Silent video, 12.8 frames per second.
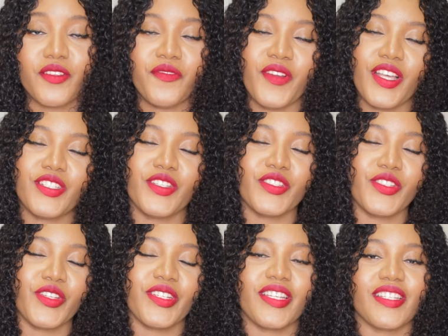the first
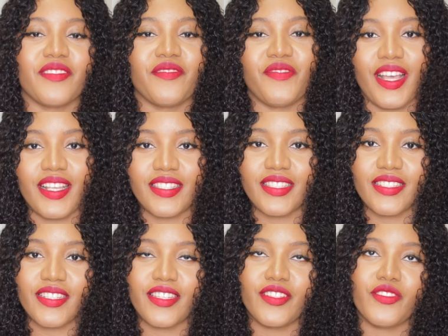lotion is a
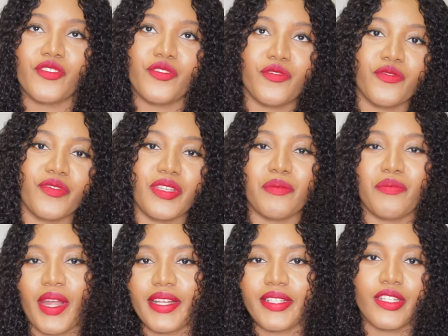Vaseline UV
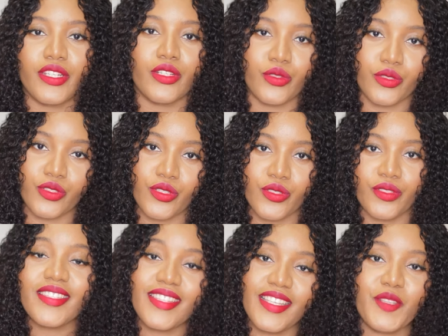Brightening
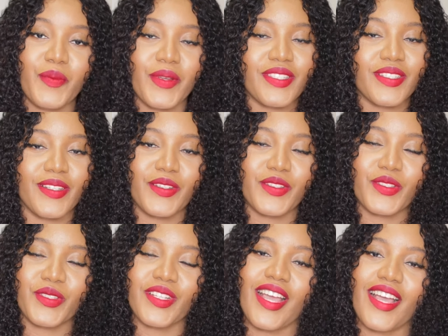Lotion. This particular
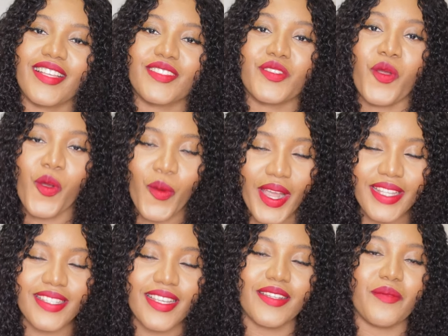lotion has
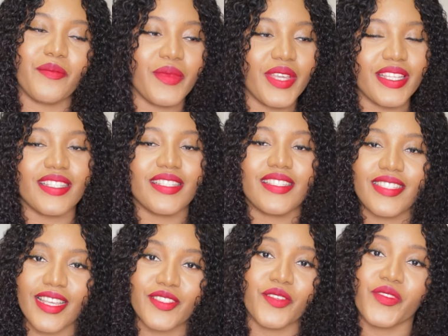quite an amazing
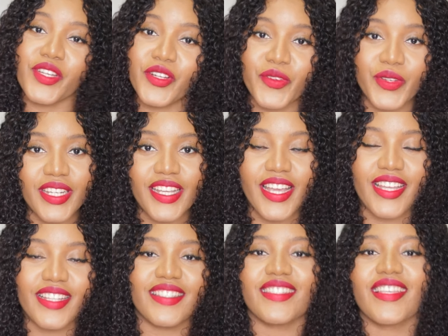set of
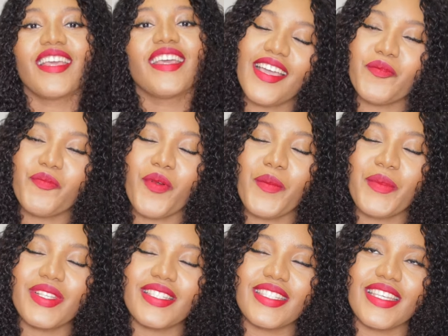ingredients. It
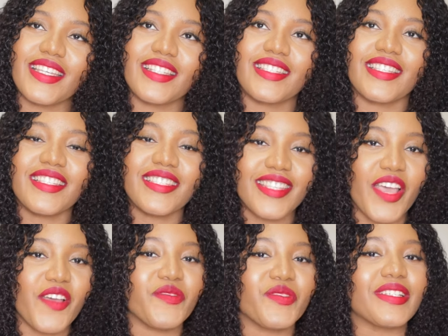promises
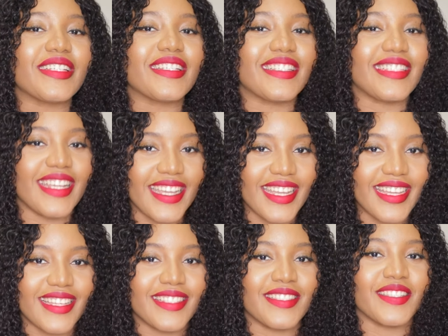7
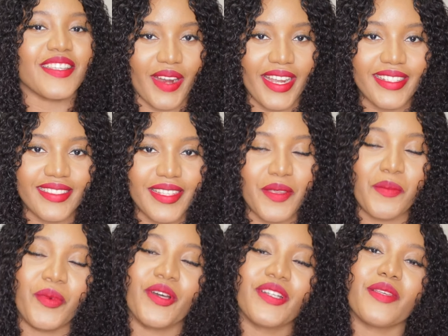days
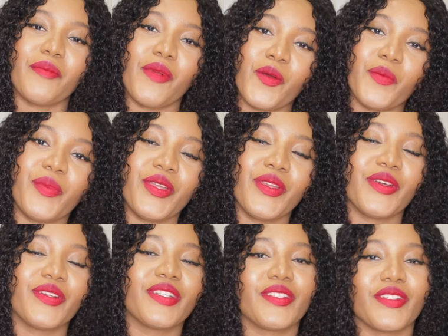brightening, but in my
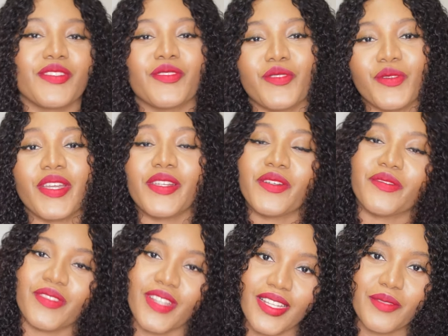opinion, it doesn't do any
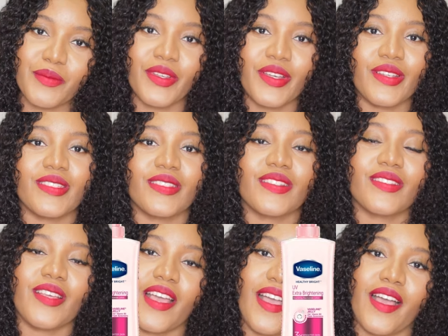of that because it
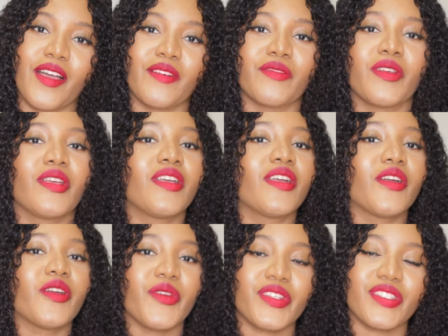doesn't have
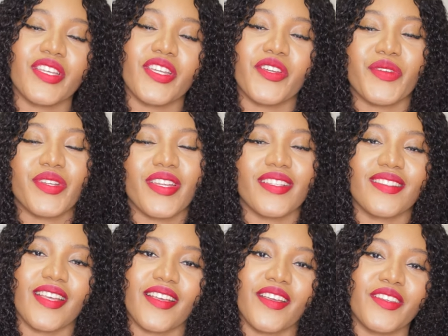crazy ingredients
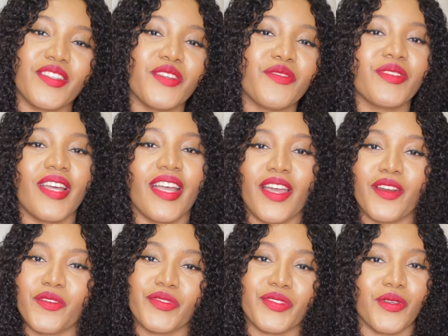that can give you that kind
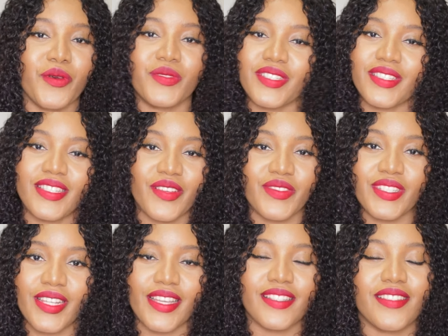of results in
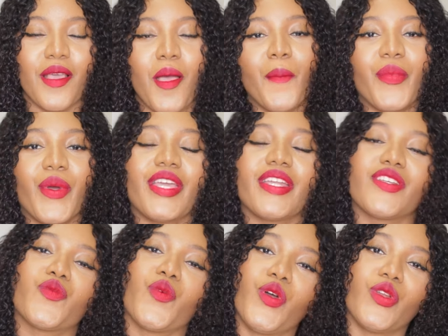seven days but it
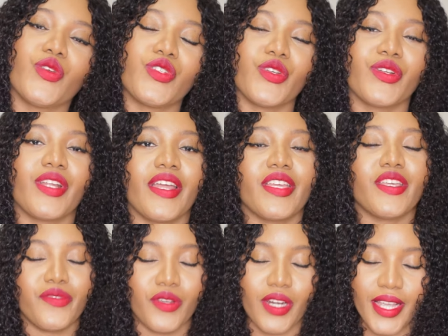is one lotion that
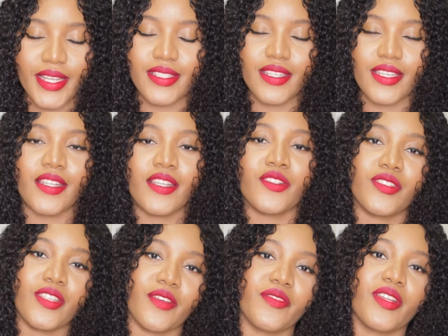if you're light skin it
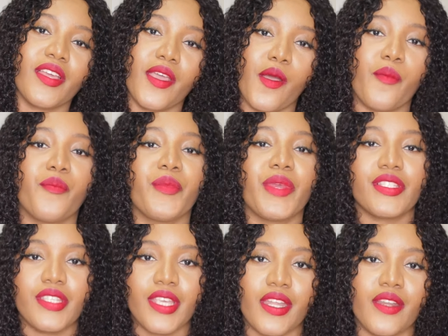will definitely help
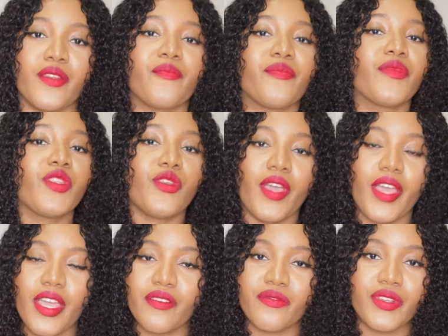maintain your
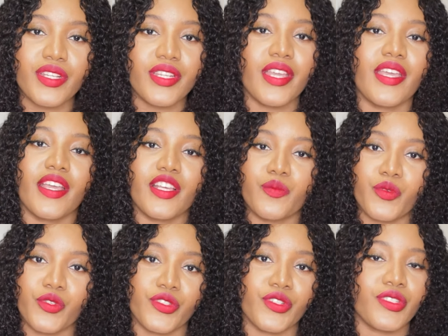everyday
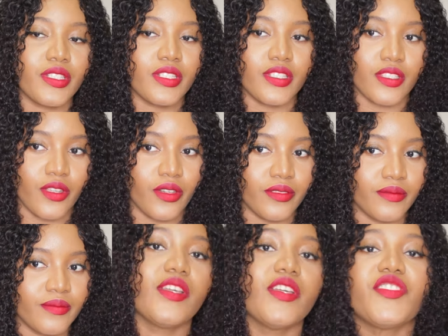exposure to the sun
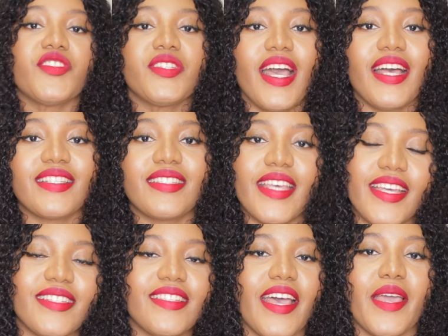so it has
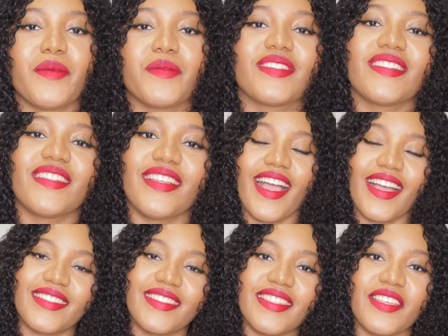10 times
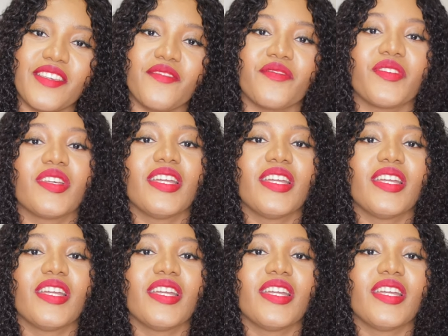active